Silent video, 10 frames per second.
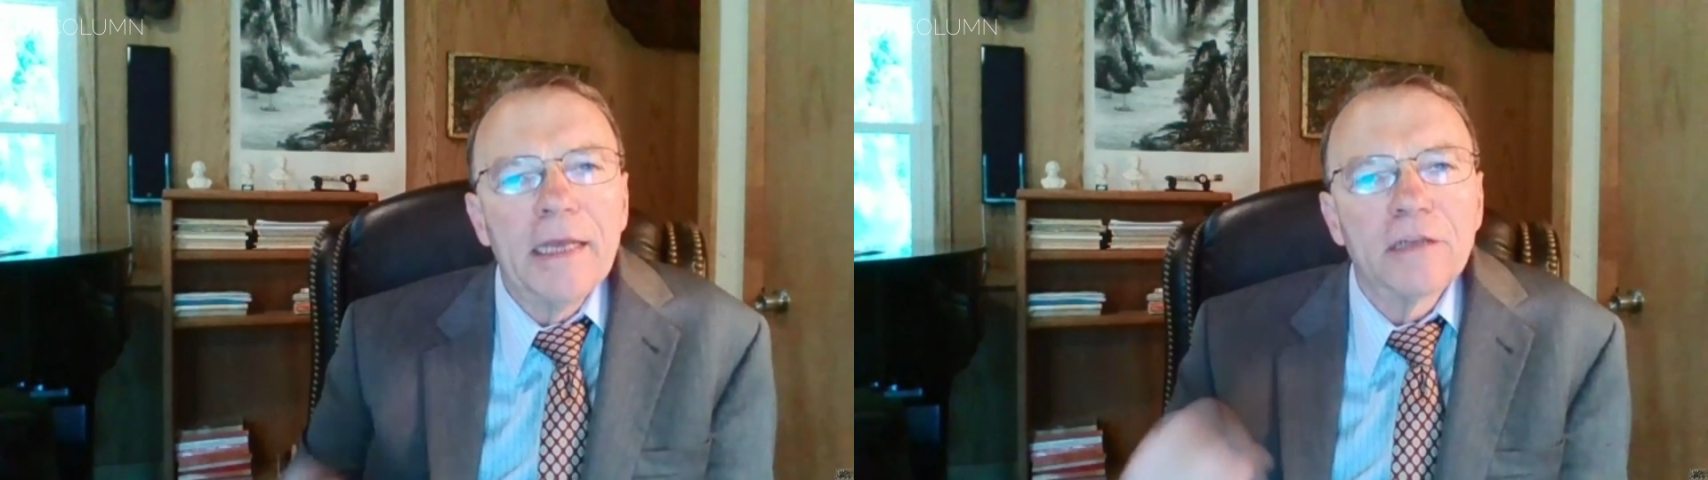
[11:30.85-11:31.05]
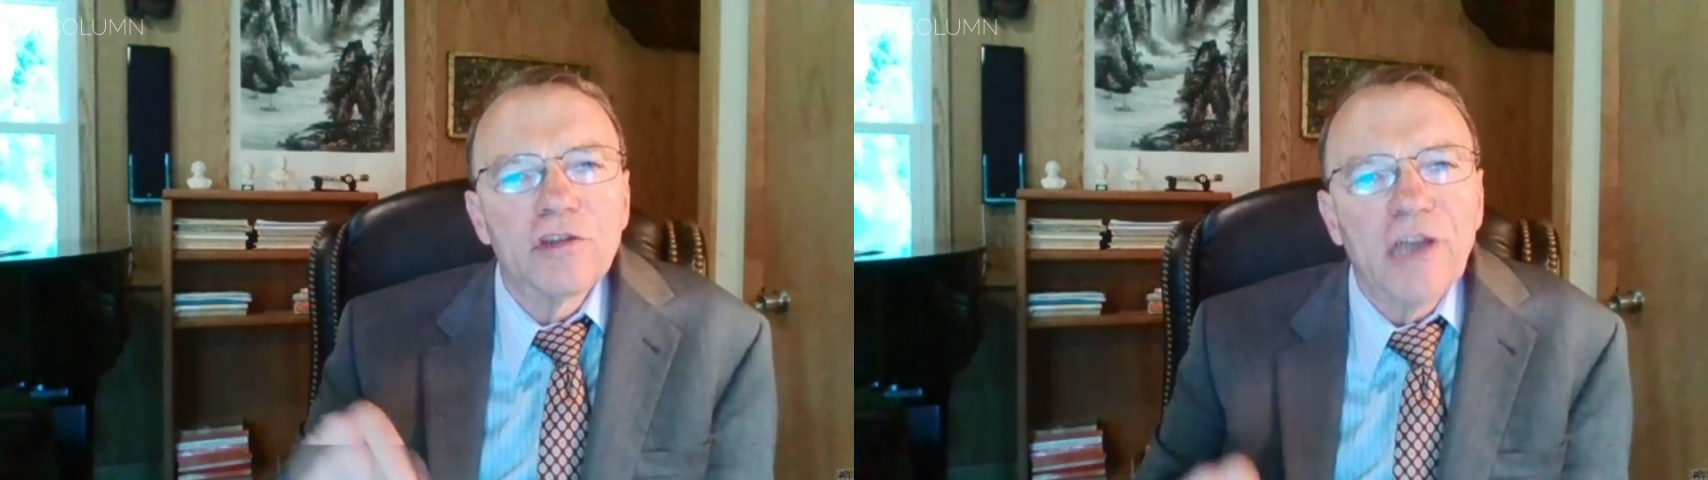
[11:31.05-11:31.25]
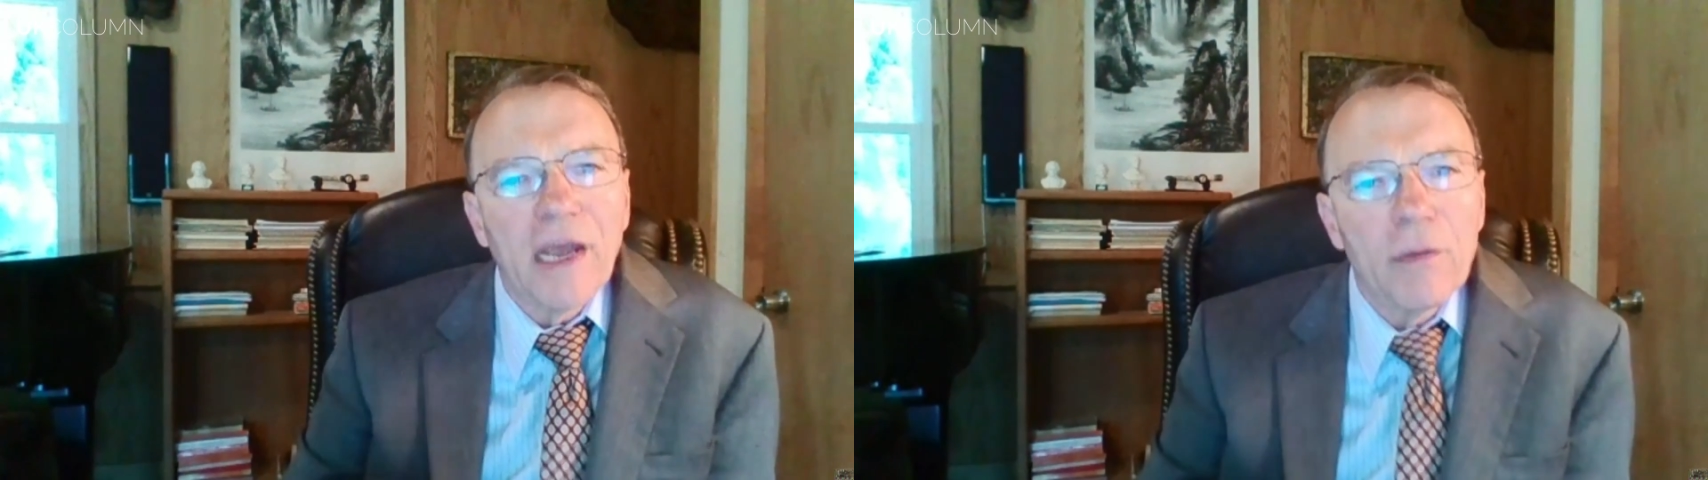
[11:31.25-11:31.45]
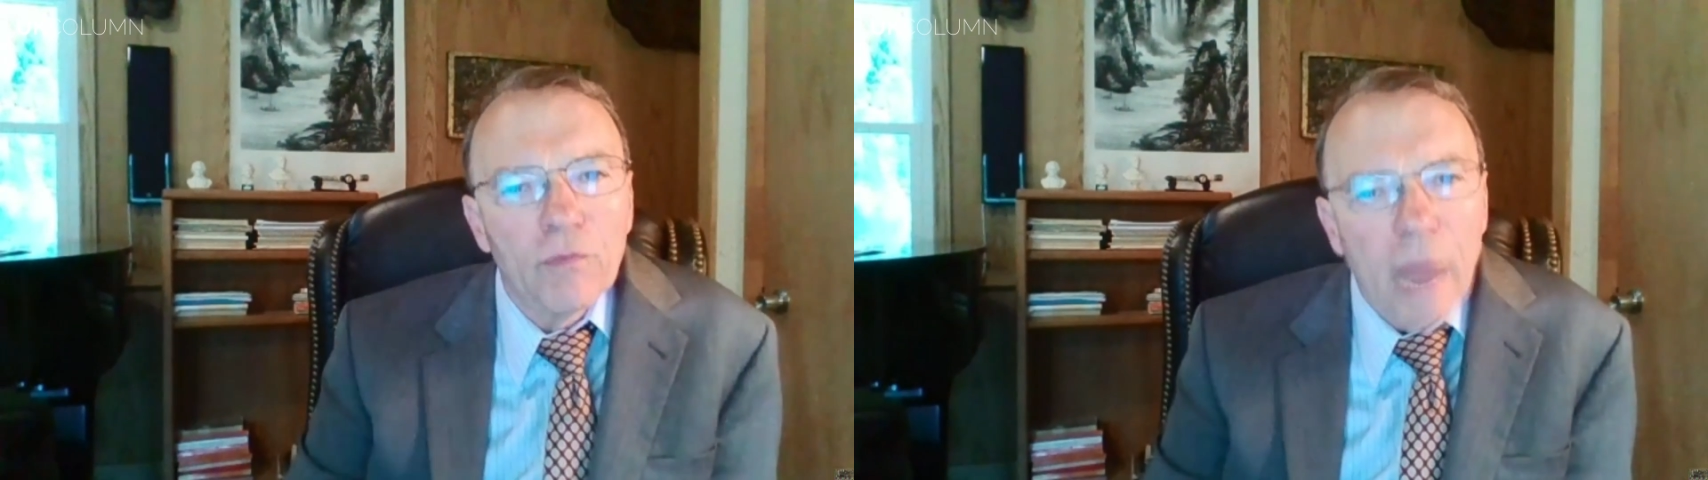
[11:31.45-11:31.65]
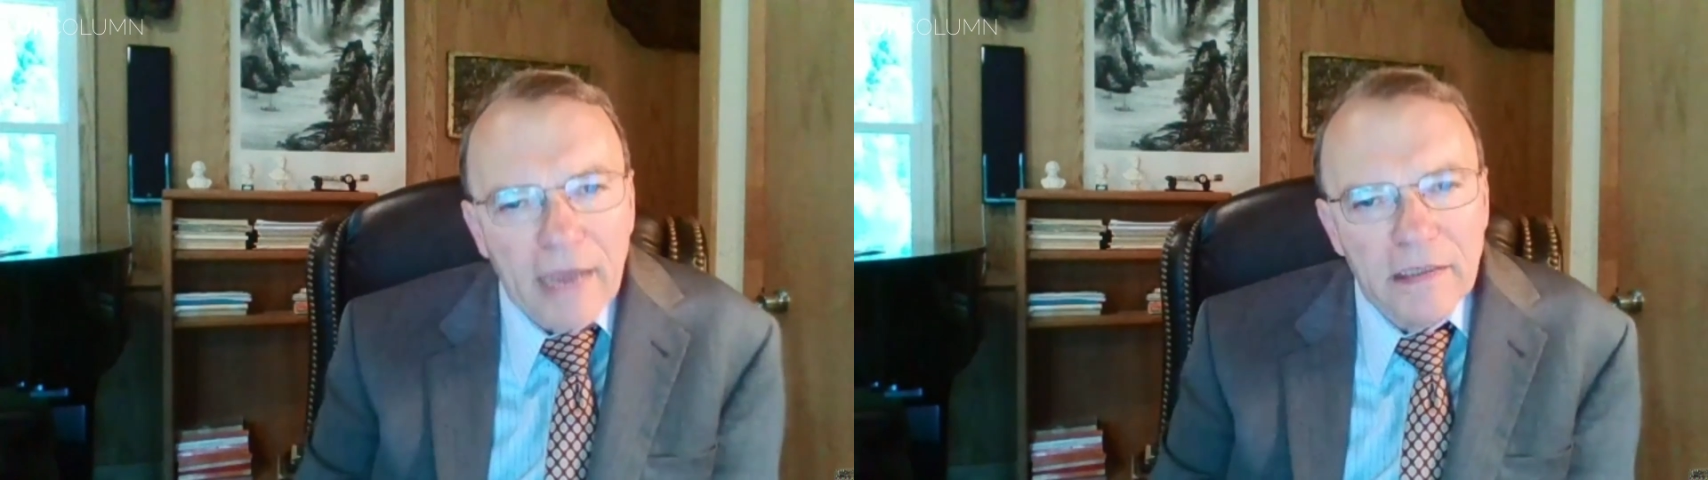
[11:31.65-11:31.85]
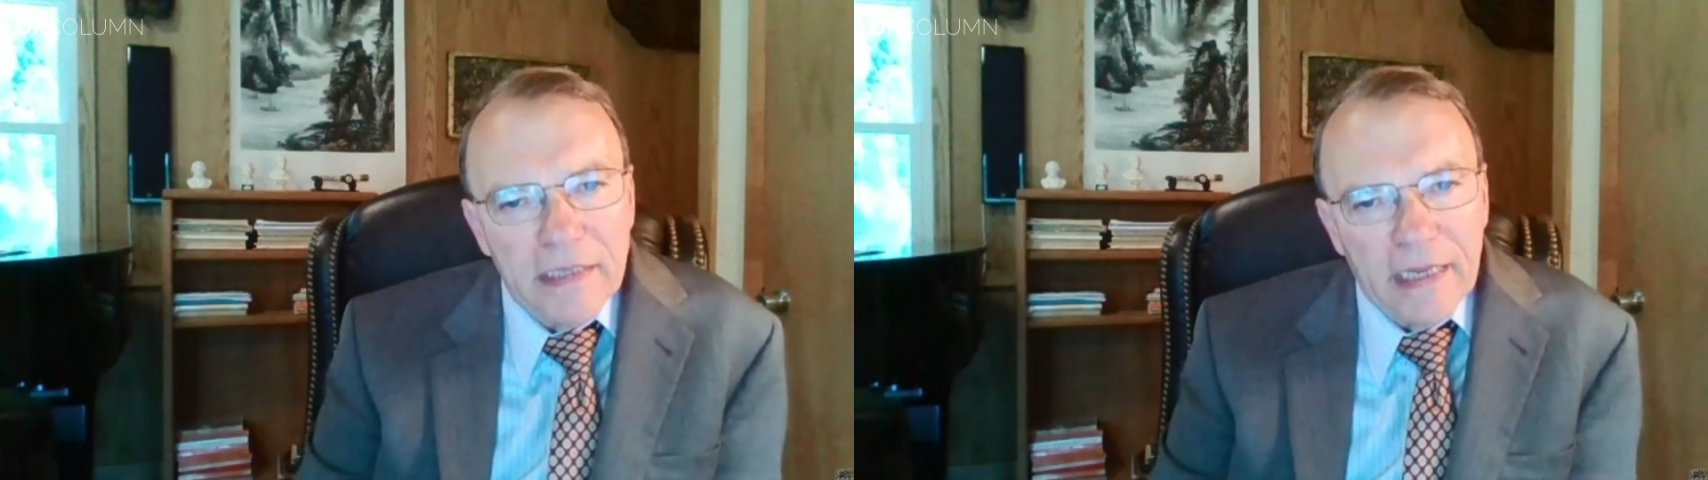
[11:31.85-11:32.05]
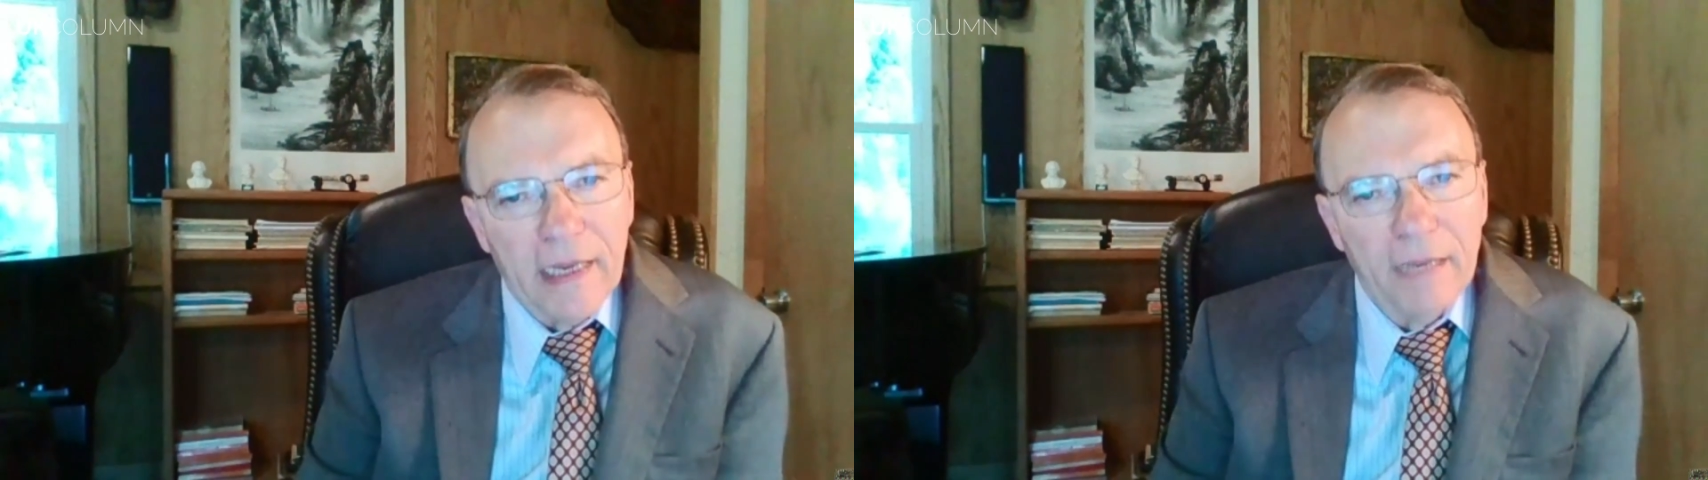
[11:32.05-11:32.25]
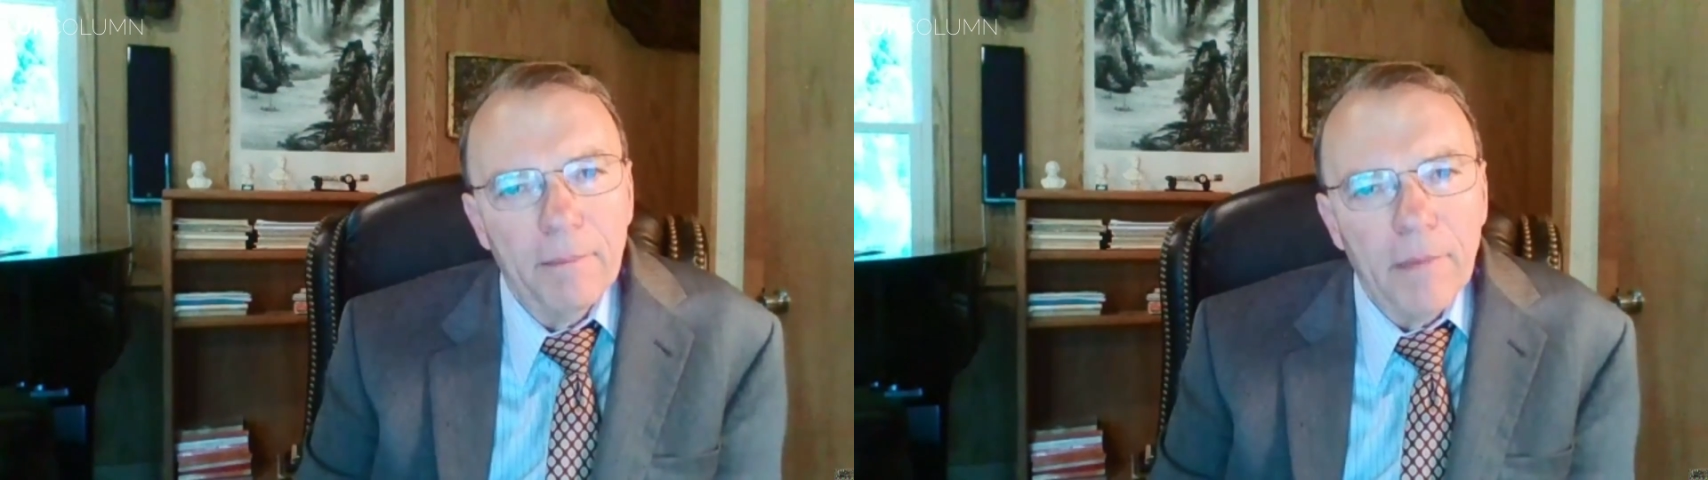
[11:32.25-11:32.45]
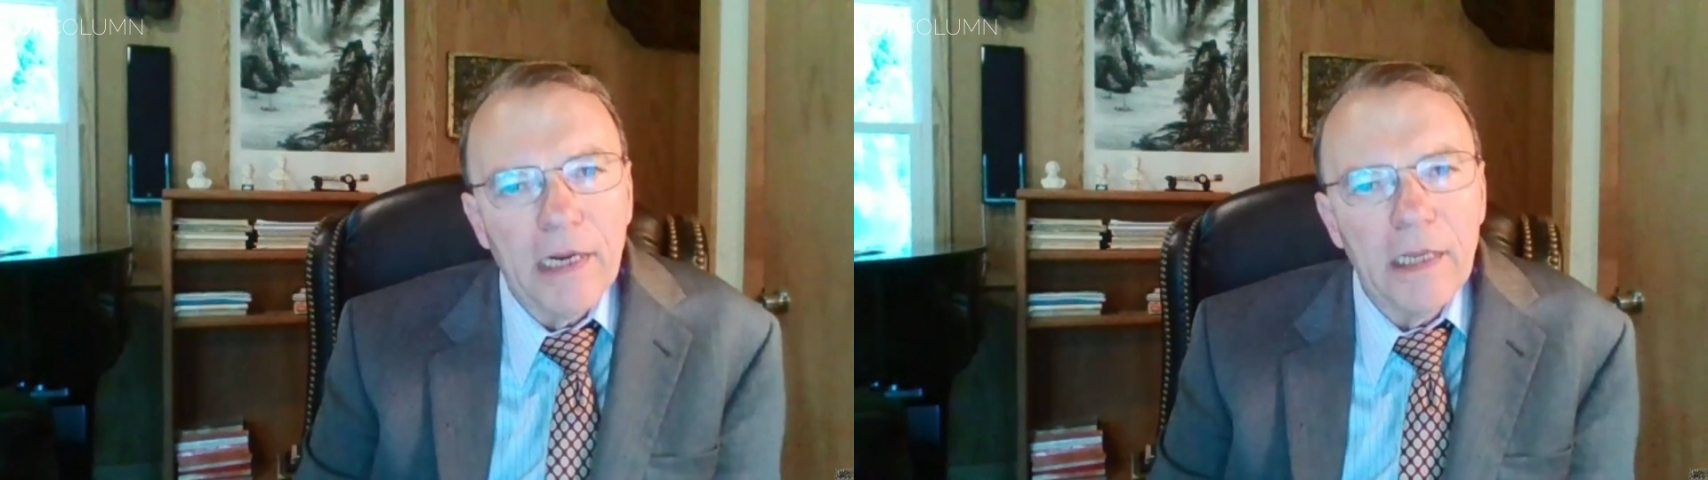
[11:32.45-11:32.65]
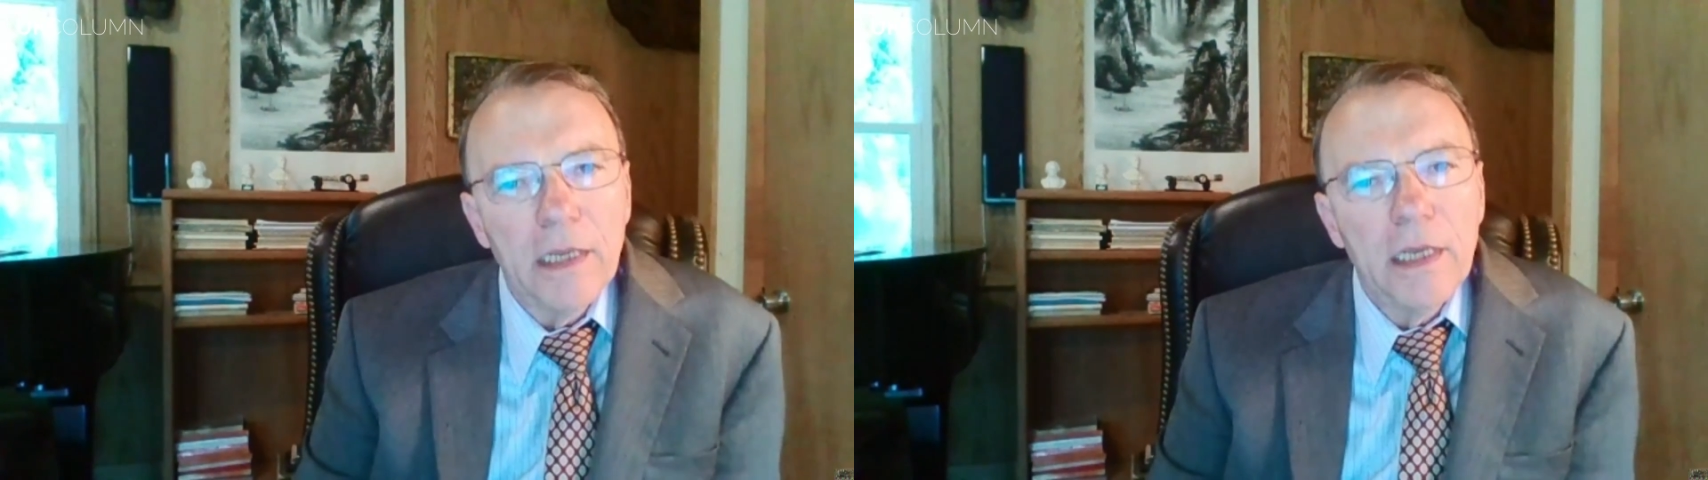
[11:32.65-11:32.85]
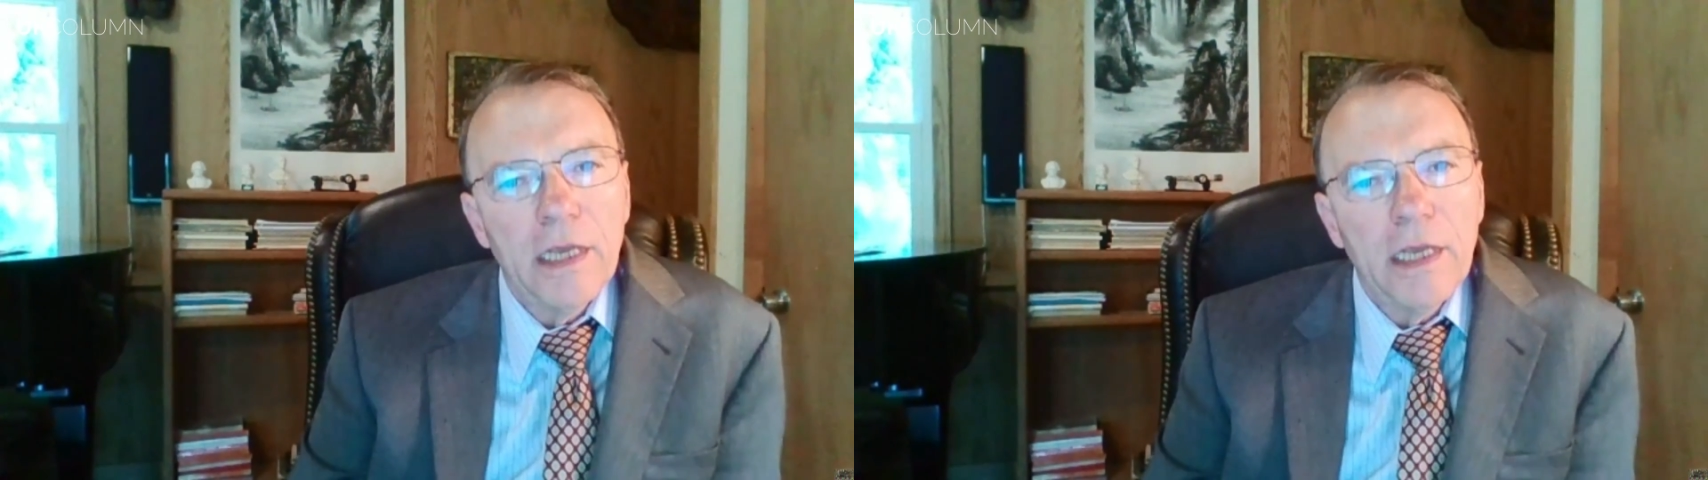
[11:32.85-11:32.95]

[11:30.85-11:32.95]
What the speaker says: it's directing money